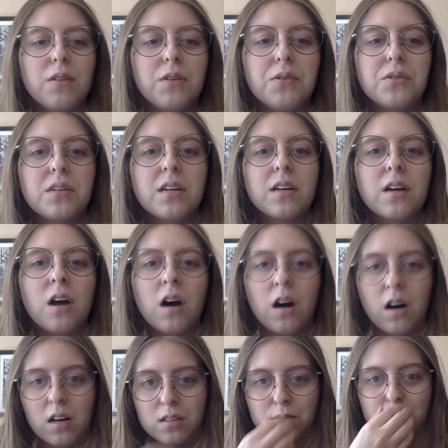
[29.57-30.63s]
using
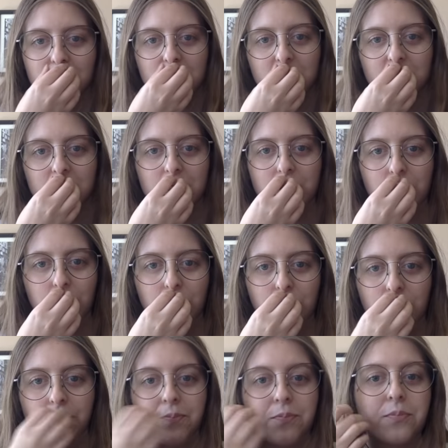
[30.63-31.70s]
osmosis
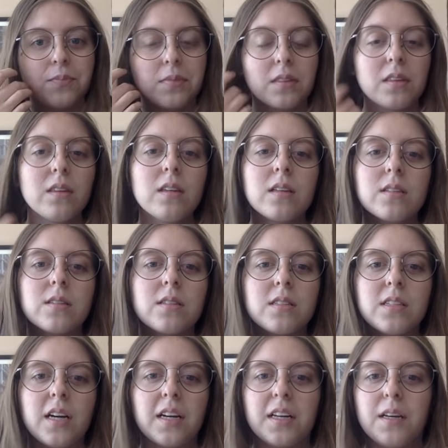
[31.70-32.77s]
to
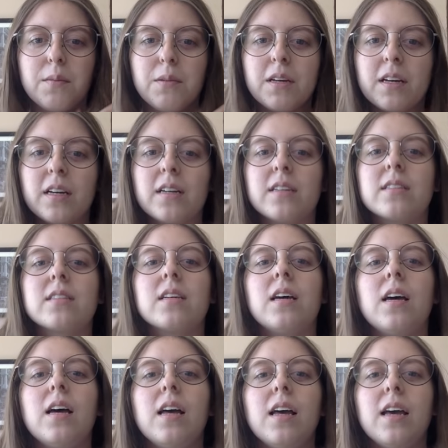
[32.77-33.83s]
study because
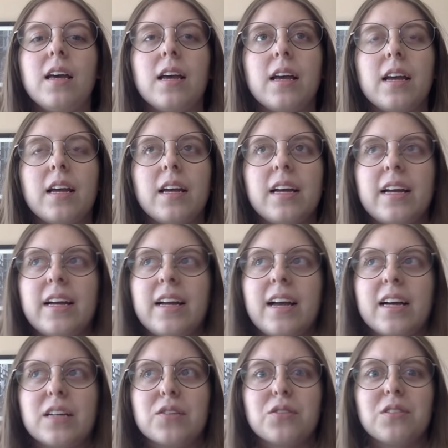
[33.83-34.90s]
it
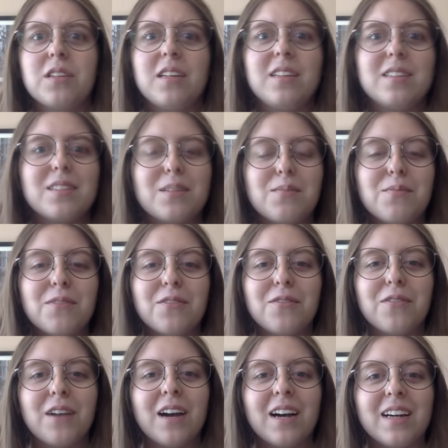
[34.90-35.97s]
actually
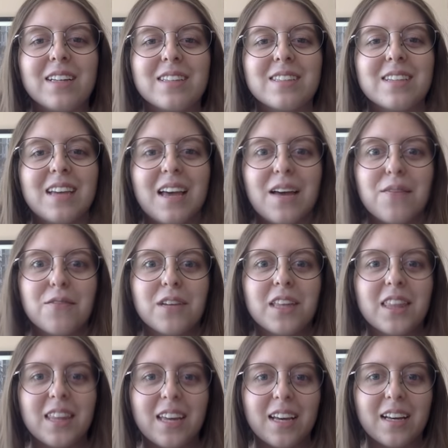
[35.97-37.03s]
simplifies
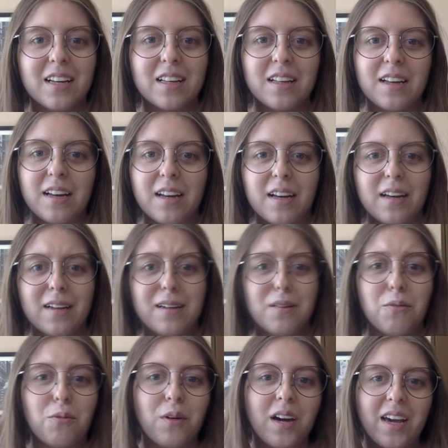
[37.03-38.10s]
everything in
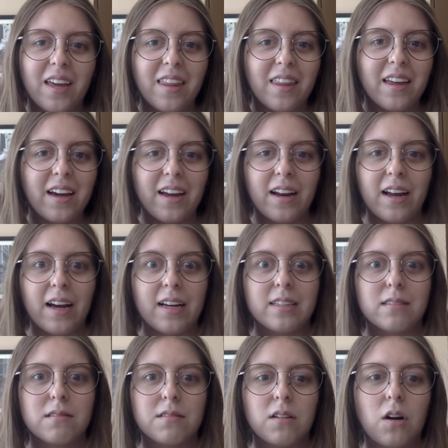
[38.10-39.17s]
a way that
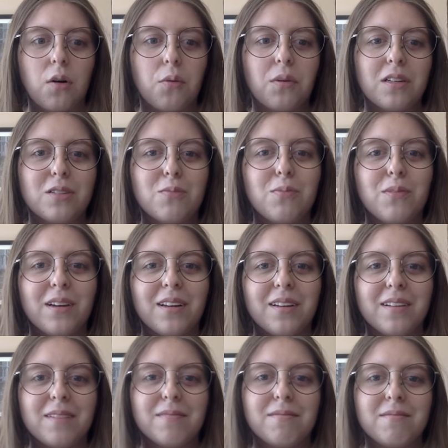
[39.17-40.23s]
has always
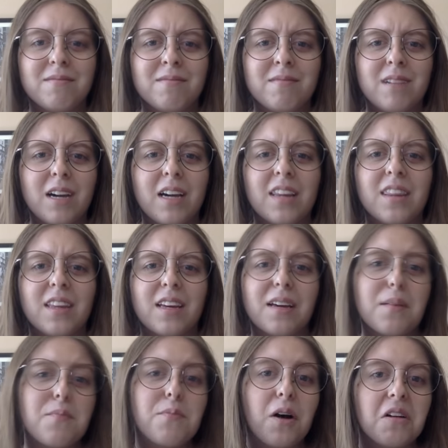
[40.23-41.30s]
been, I think,
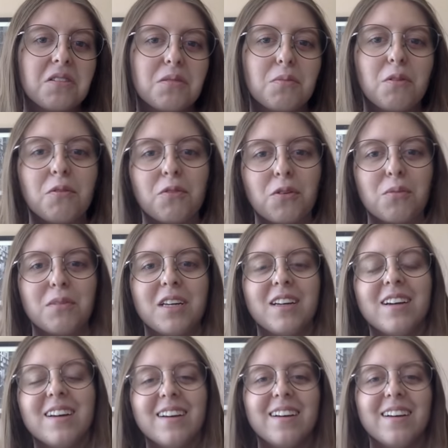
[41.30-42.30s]
impossible for me.